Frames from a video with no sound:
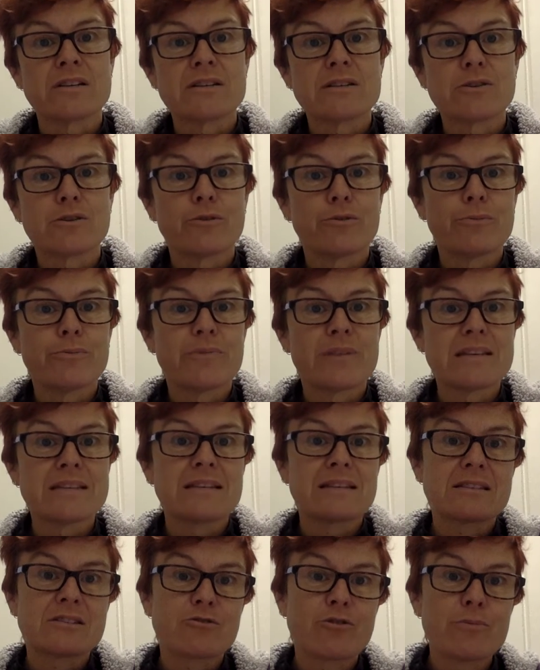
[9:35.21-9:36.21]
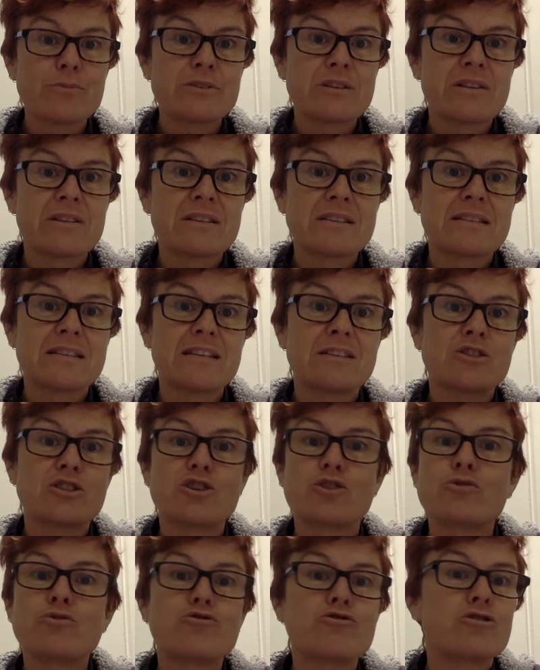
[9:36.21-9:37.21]
So there's a scripture that says
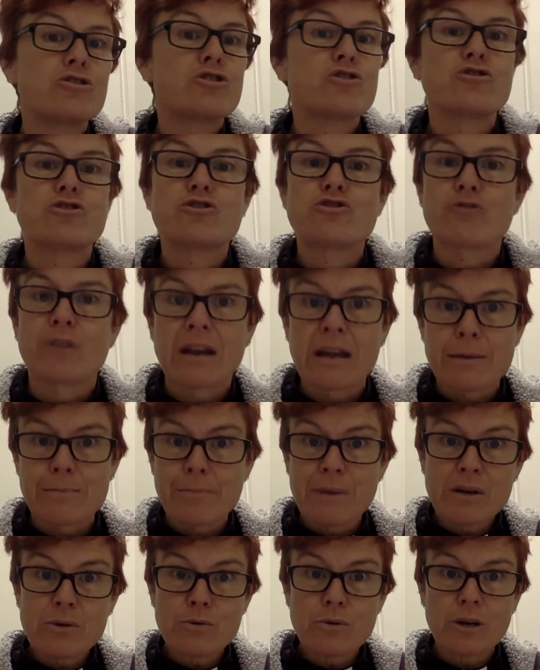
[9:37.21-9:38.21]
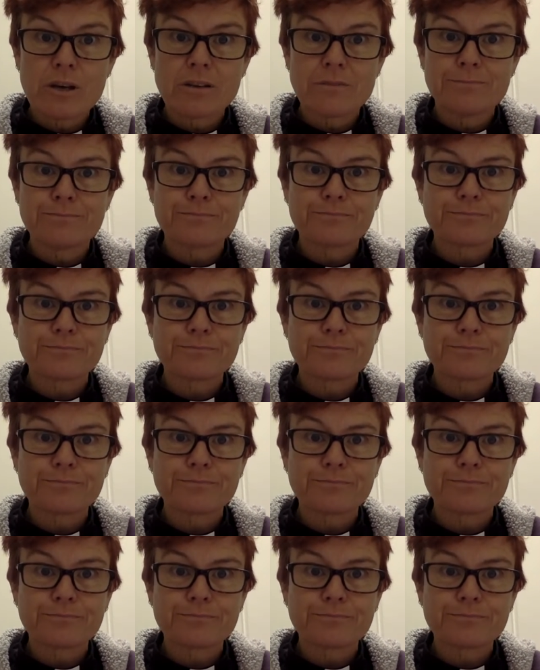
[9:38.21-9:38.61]
children just drink milk.